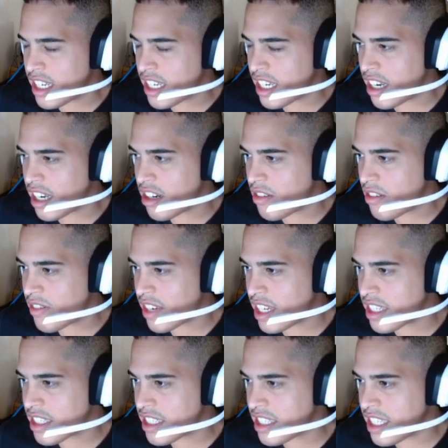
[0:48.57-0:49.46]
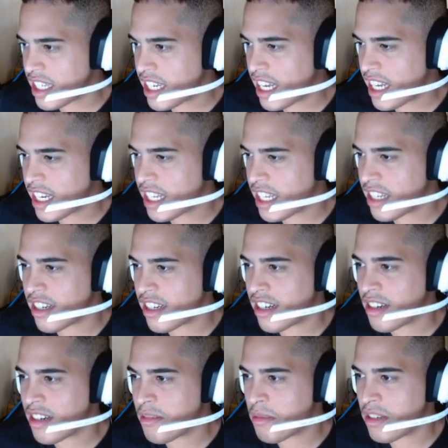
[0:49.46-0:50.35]
I don't know if you guys can see that either,
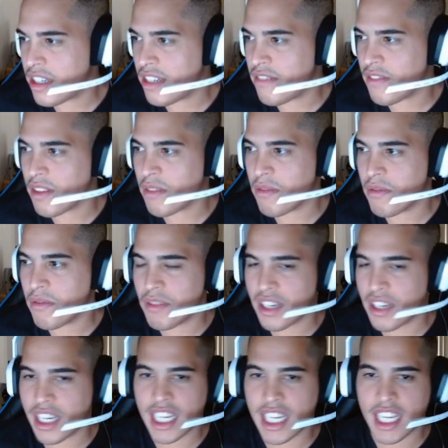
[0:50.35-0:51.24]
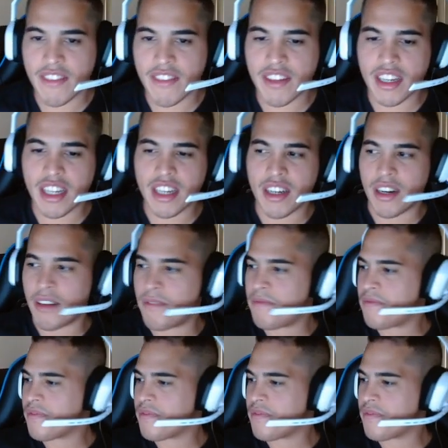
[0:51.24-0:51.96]
but we're going to give it a go.